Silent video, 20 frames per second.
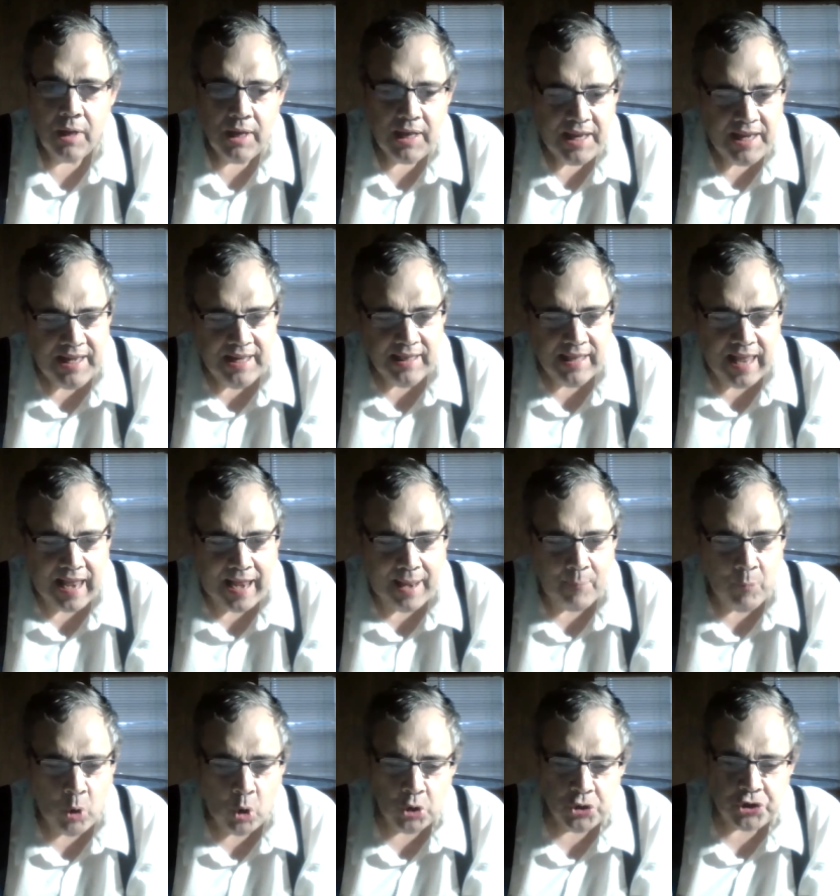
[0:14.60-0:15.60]

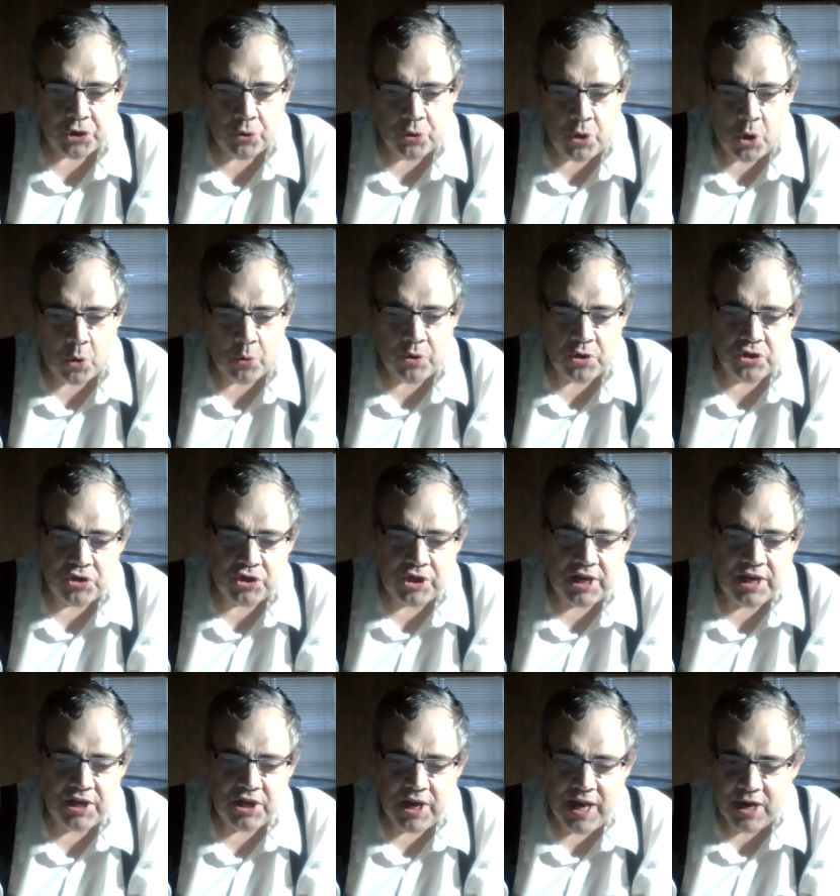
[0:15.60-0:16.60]
ELAM, also known as
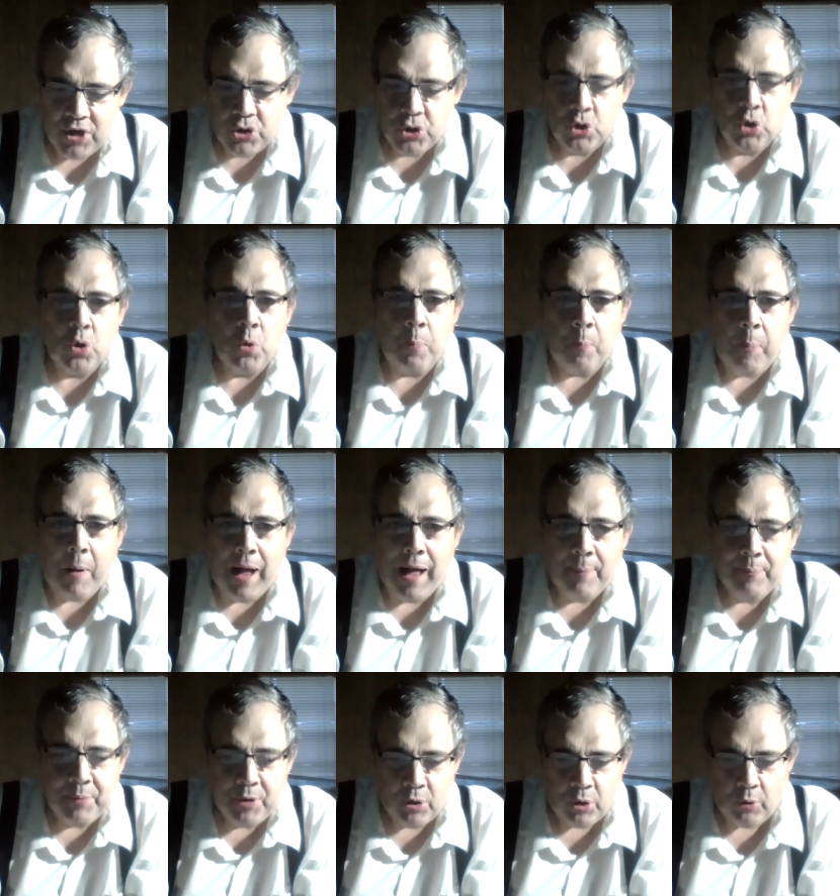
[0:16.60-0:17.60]
the National
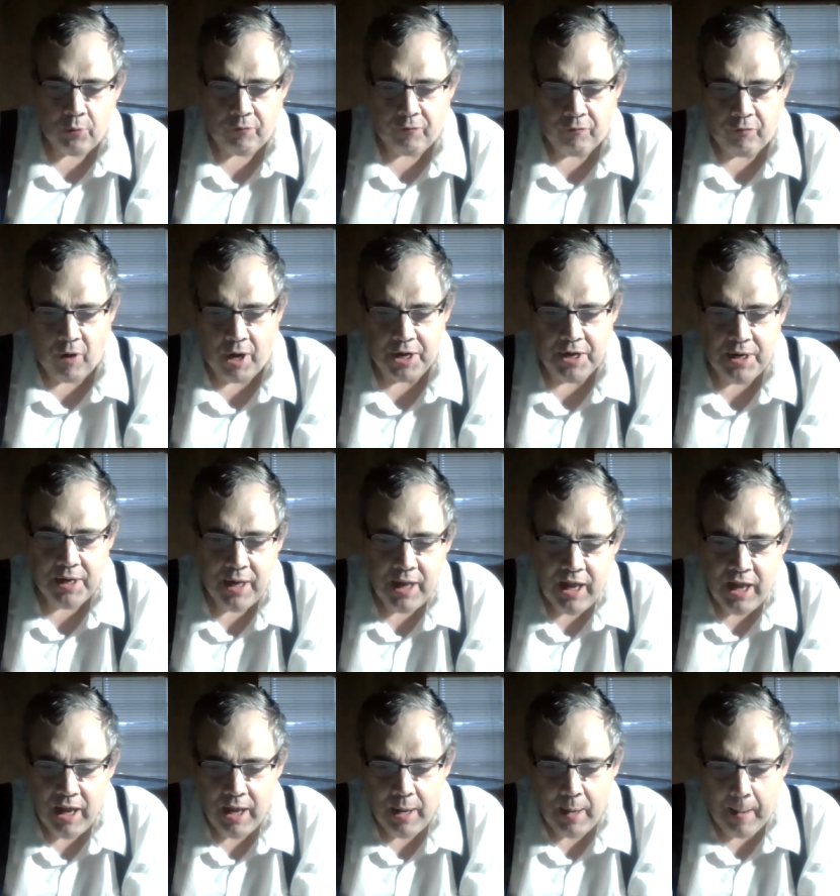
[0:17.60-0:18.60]
Popular Front,
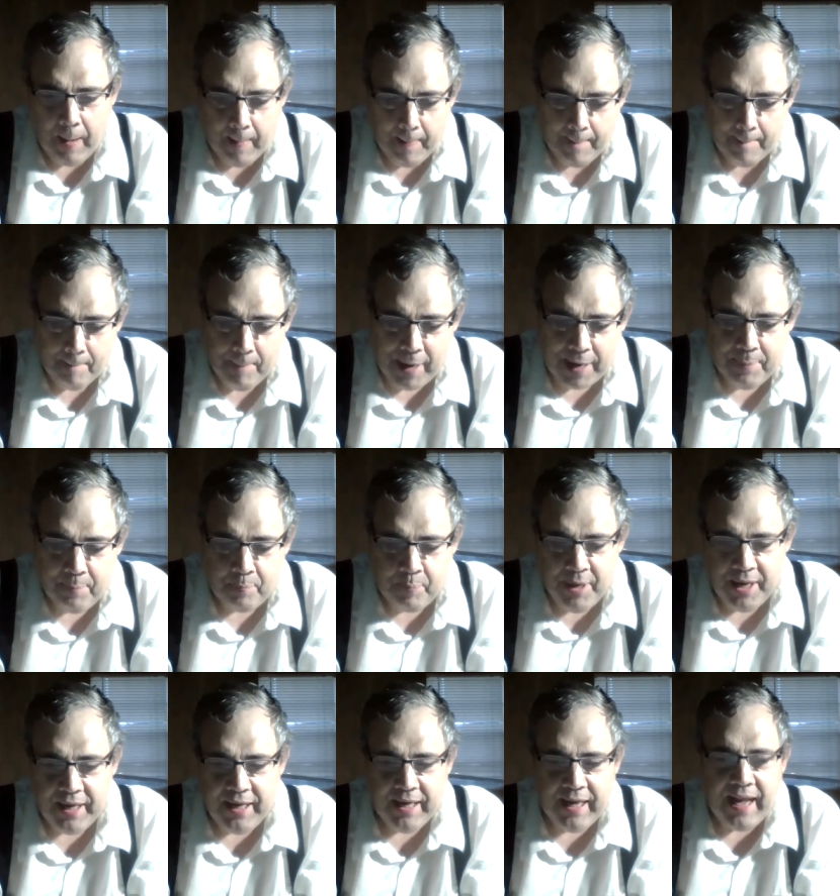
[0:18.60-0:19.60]
made
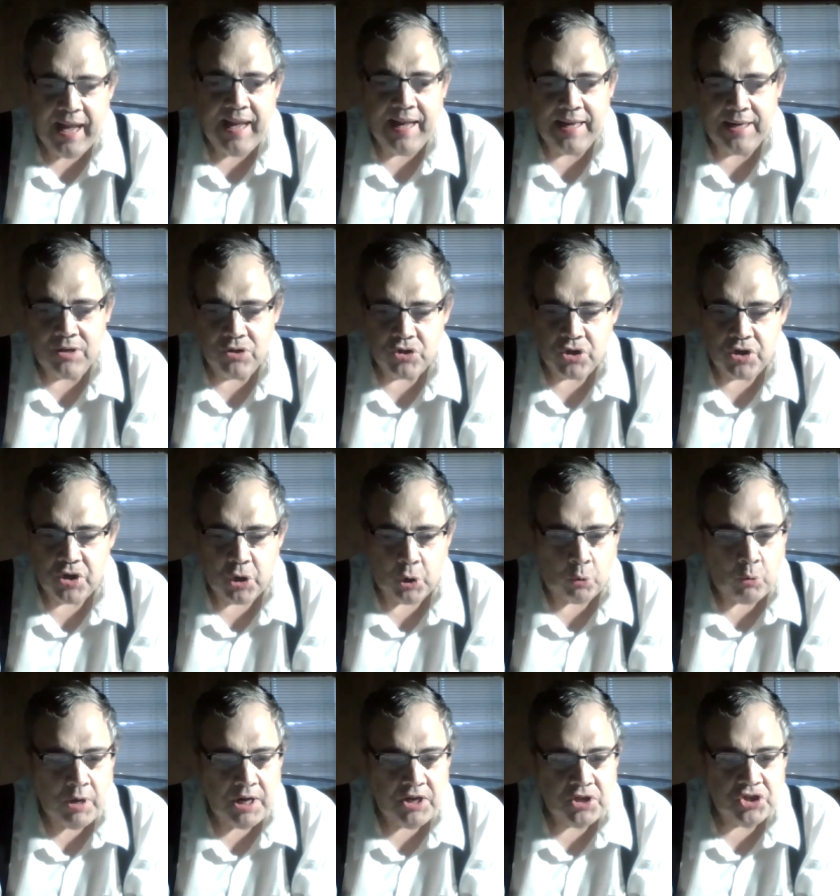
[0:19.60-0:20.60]
big gains in the
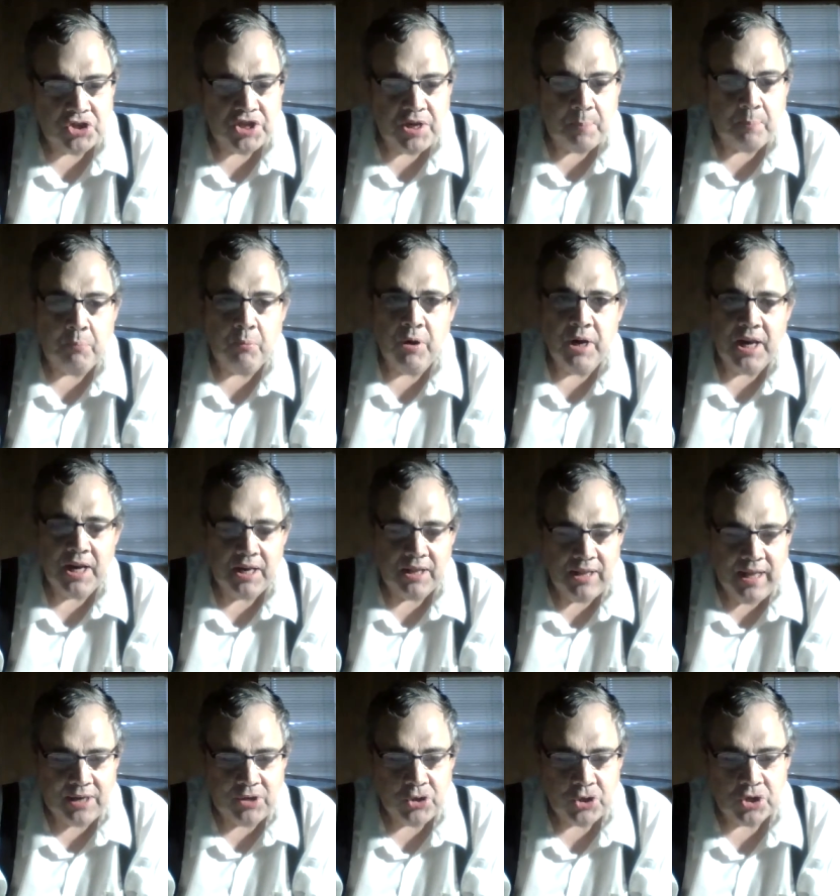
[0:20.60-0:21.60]
Greek Cypriot
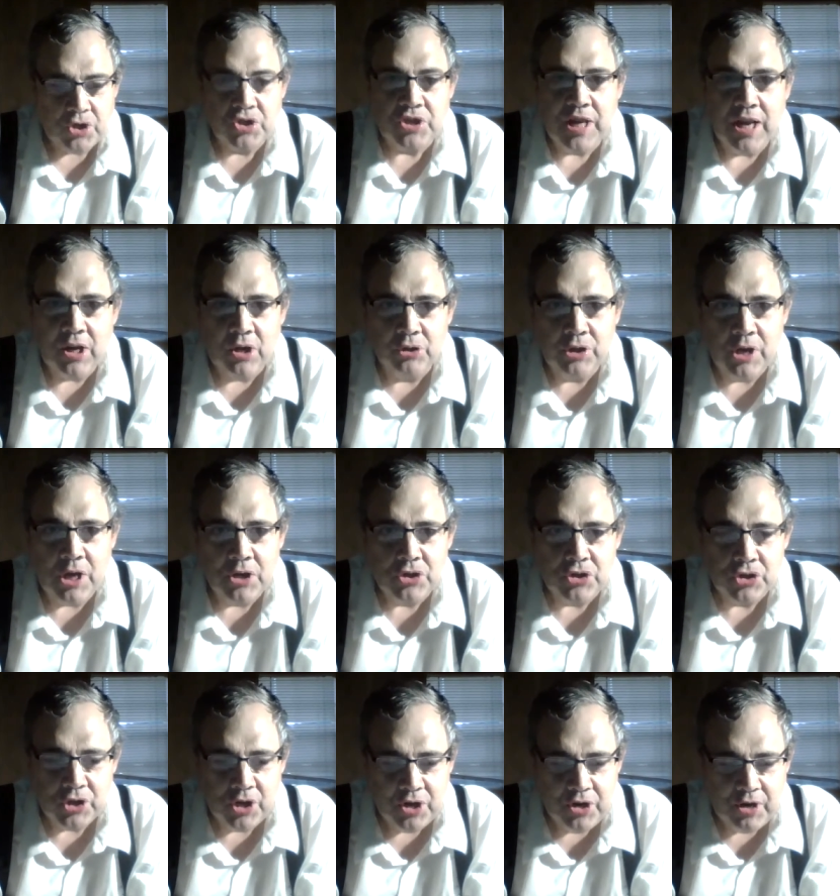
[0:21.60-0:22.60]
elections held on
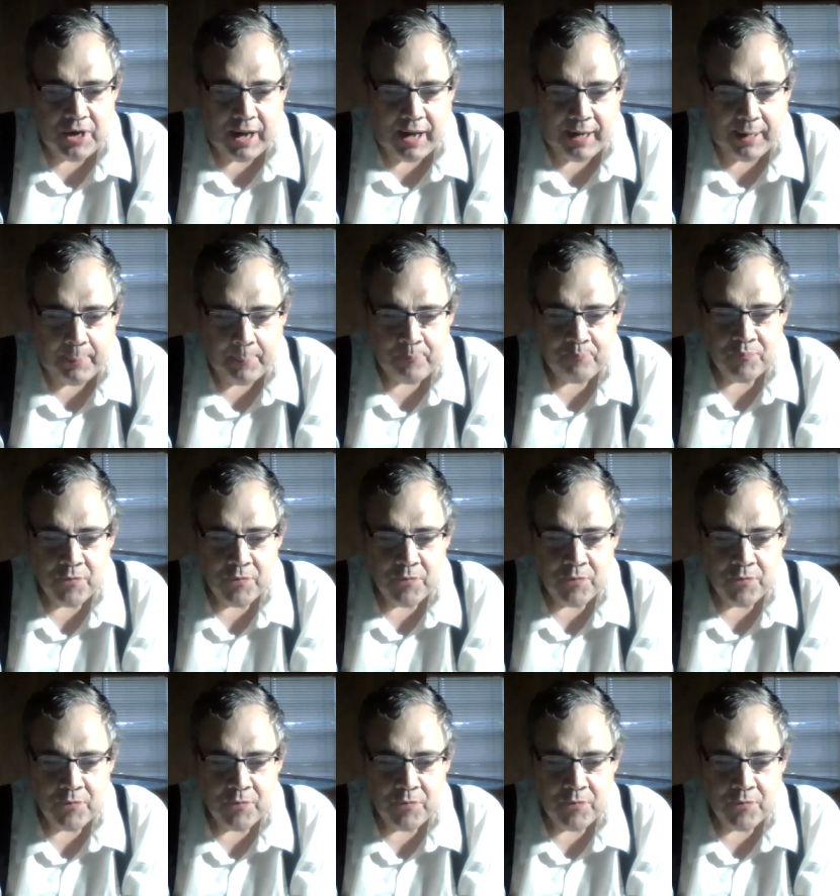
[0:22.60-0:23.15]
Sunday.